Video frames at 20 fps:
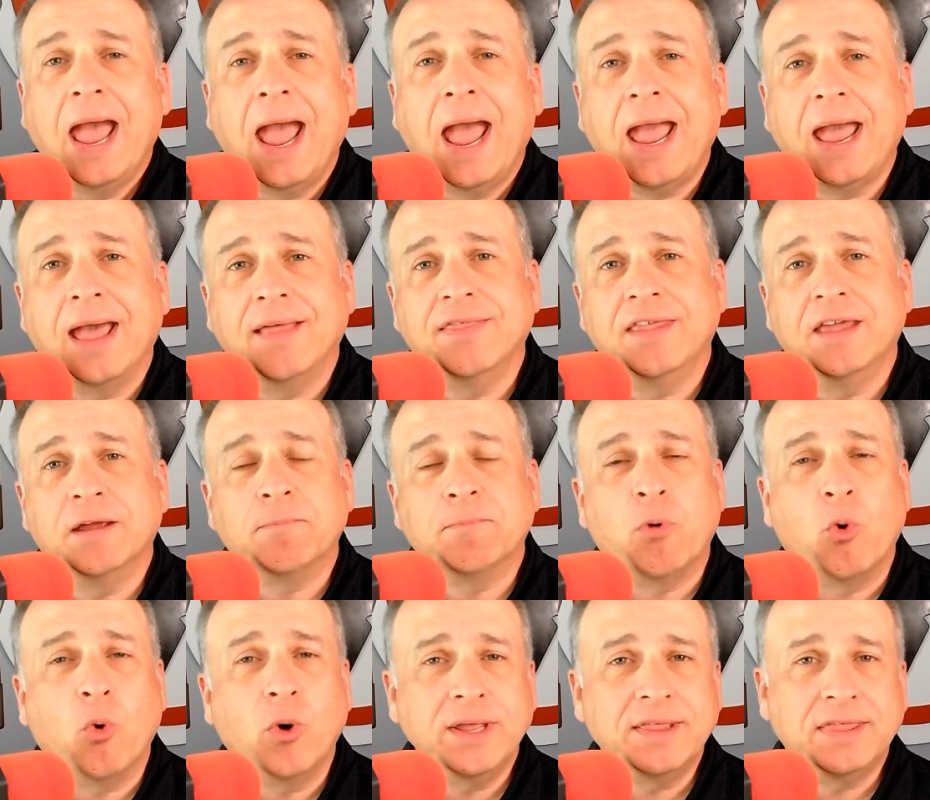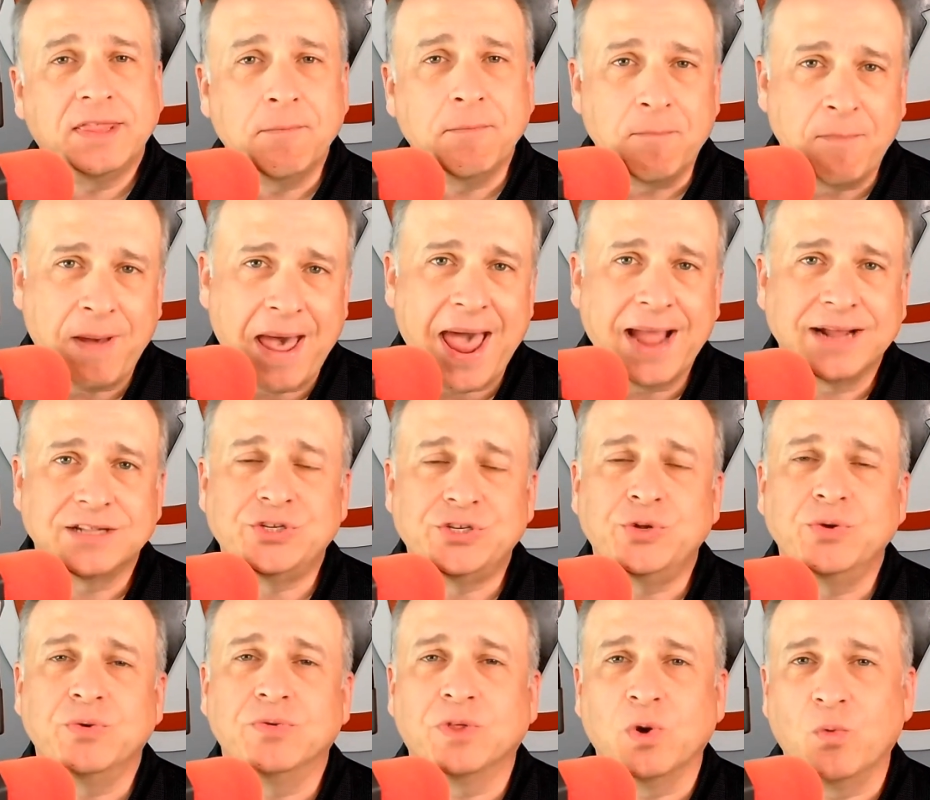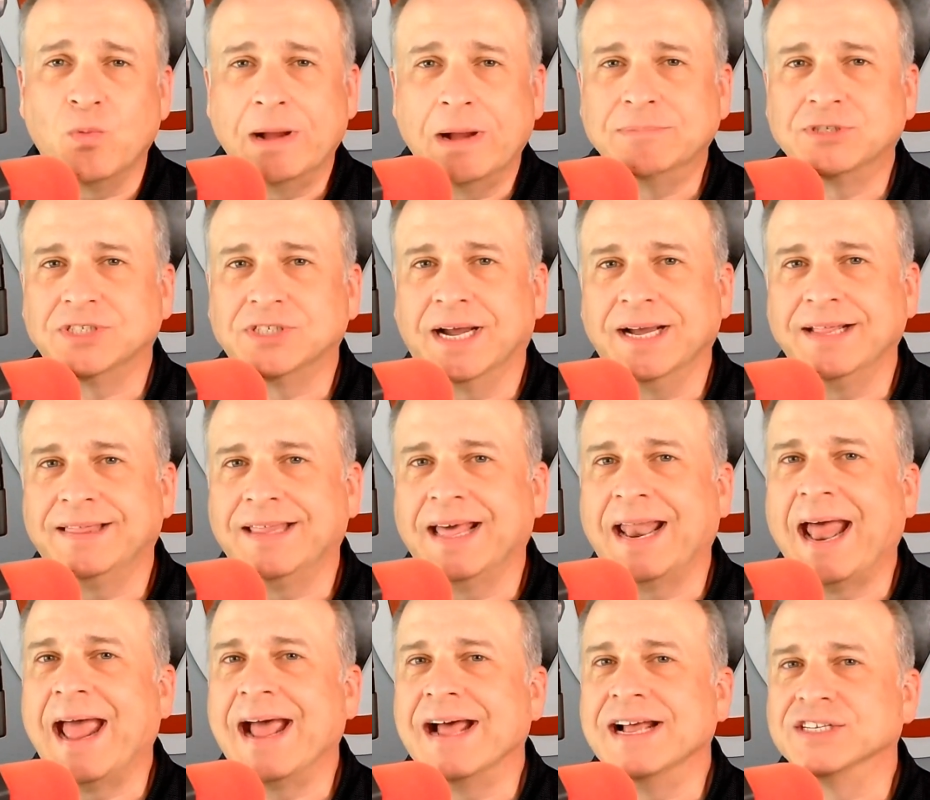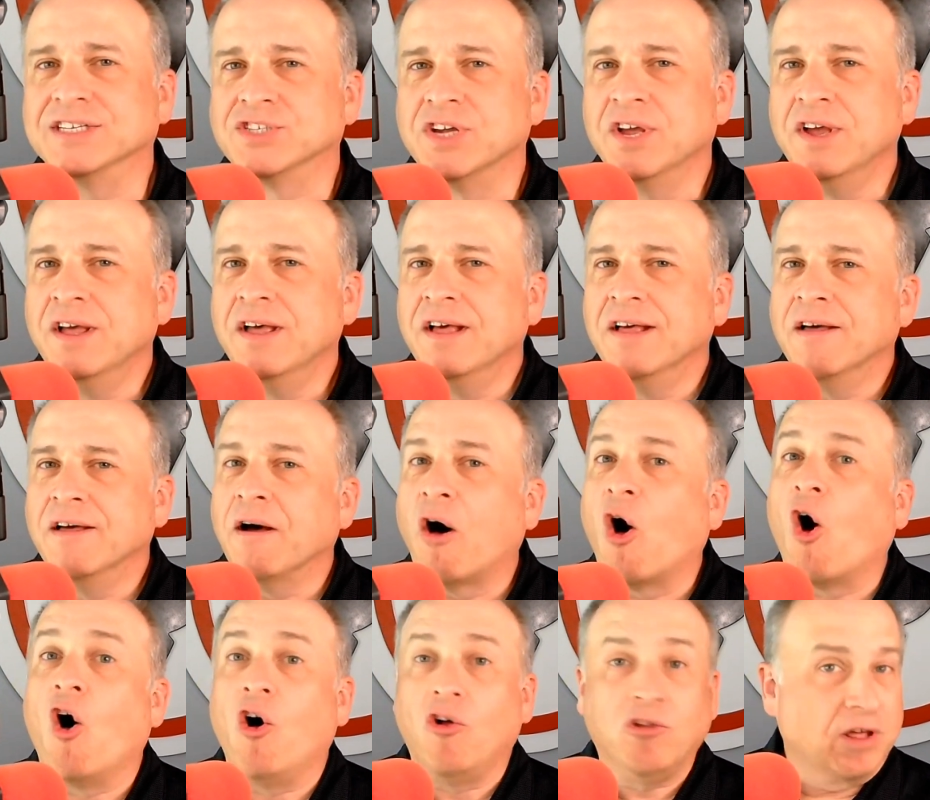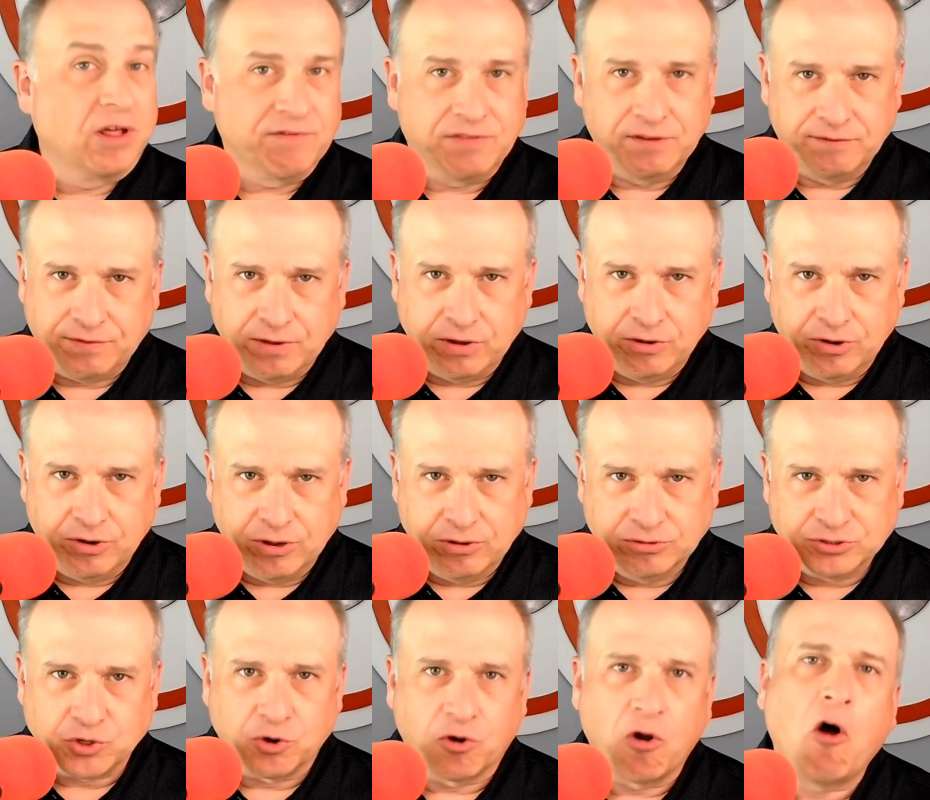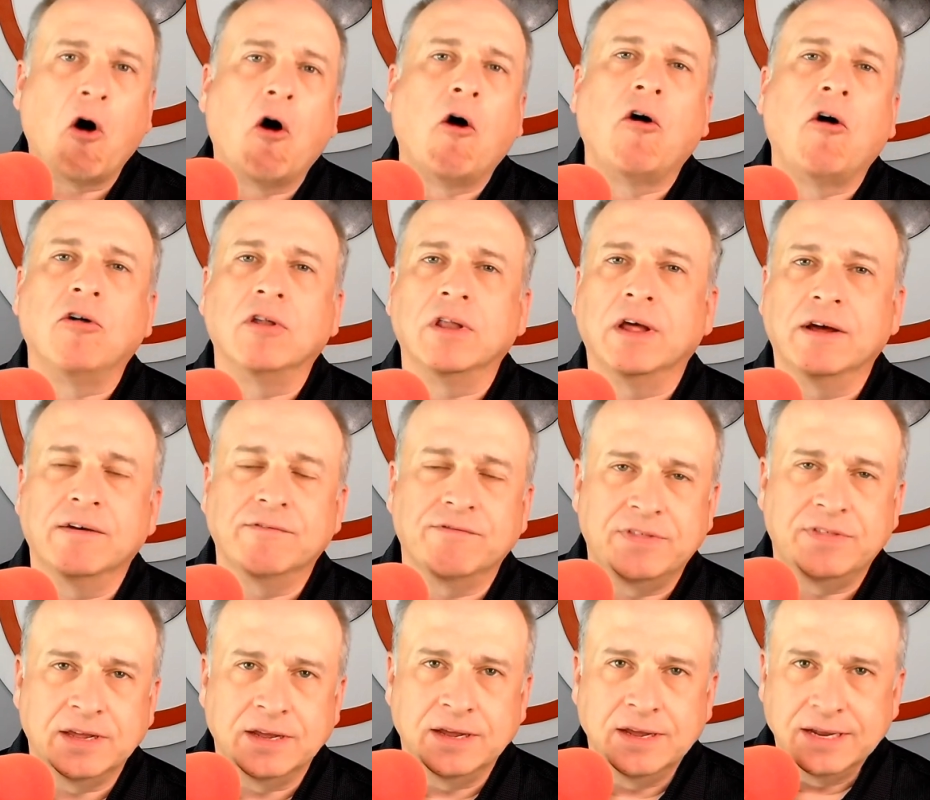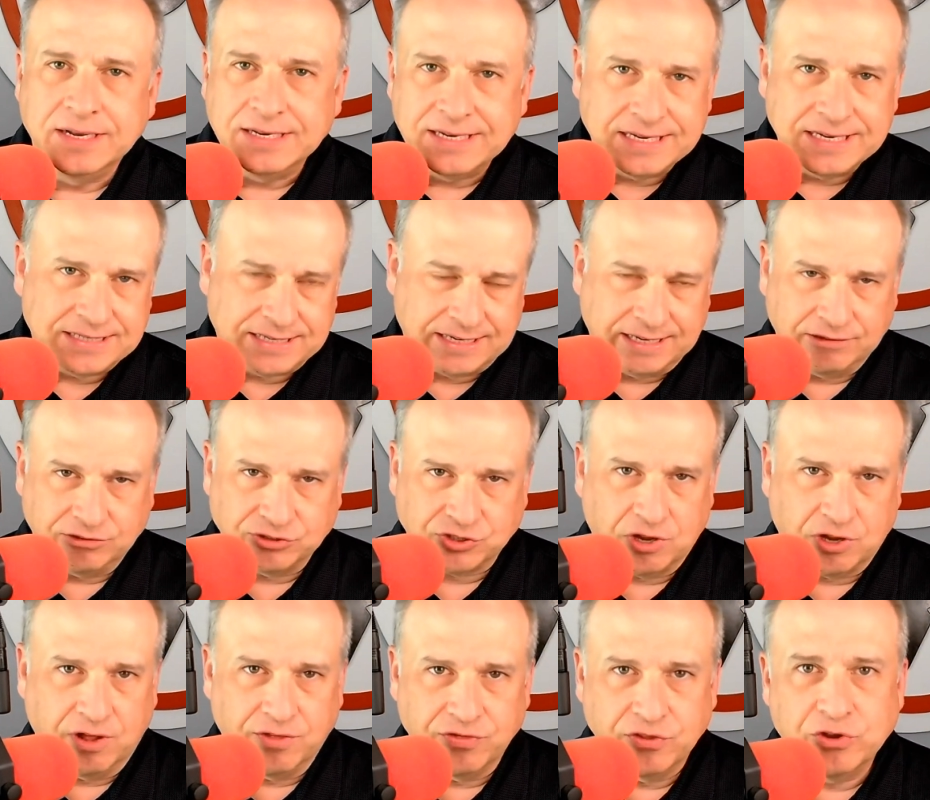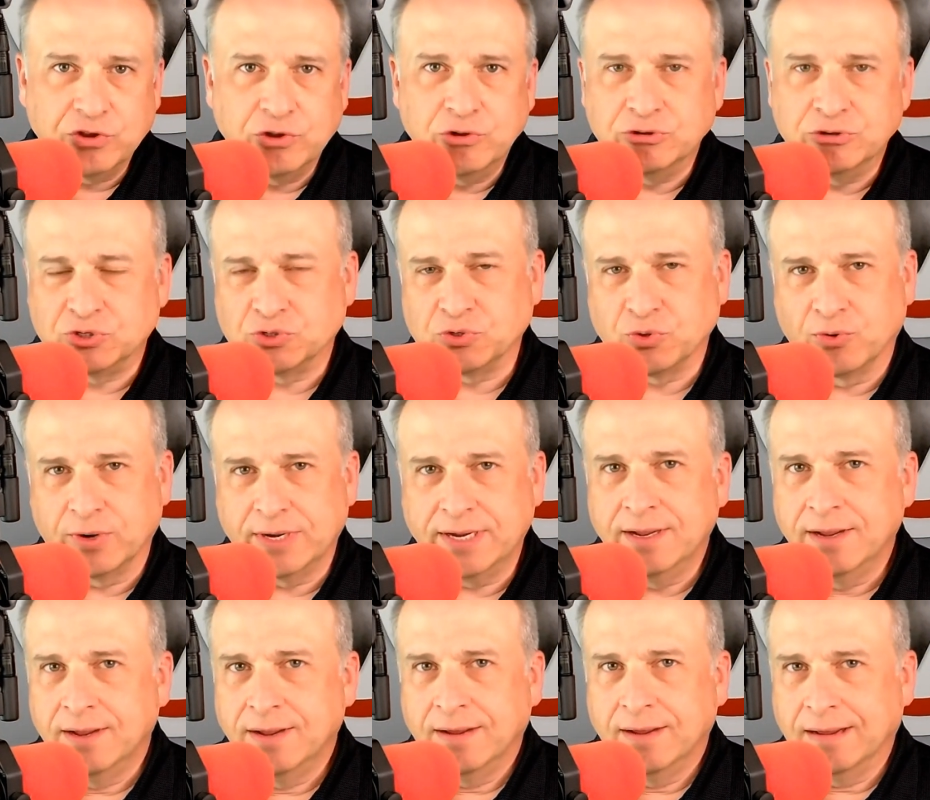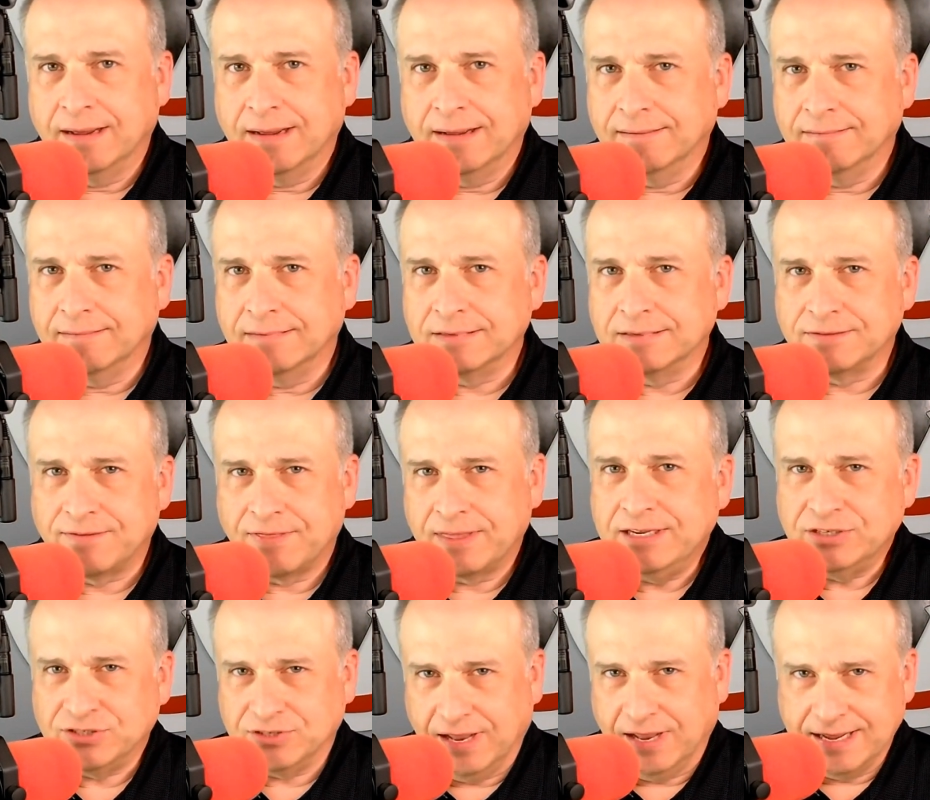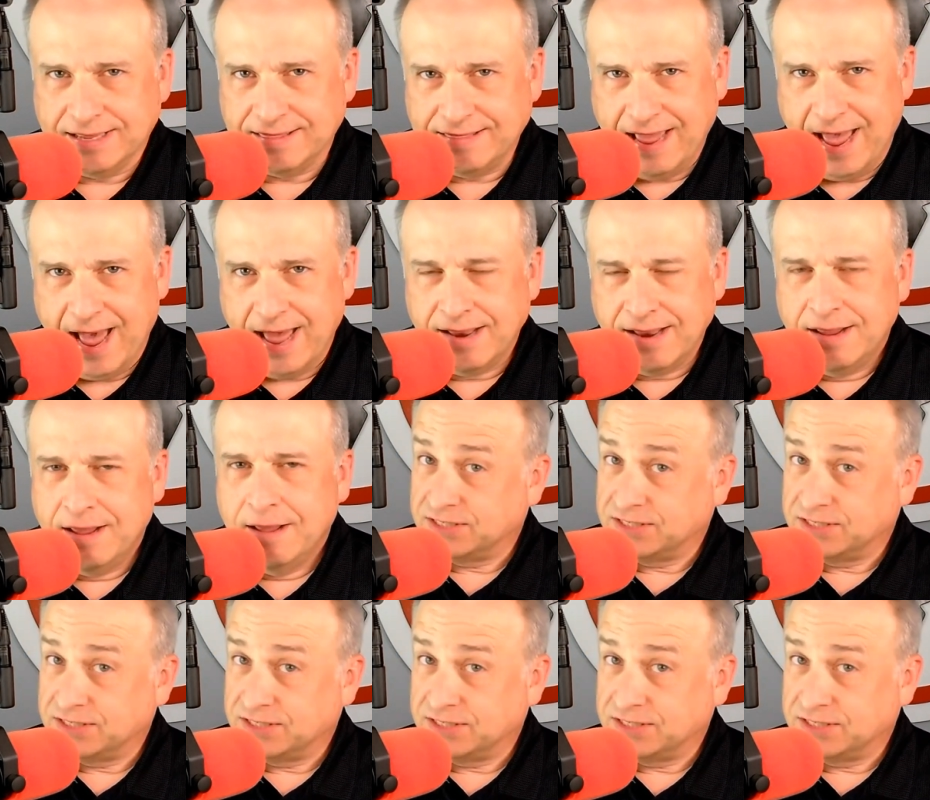and then point them back to the website that has all of the photos or all of the details on the news story, things like that.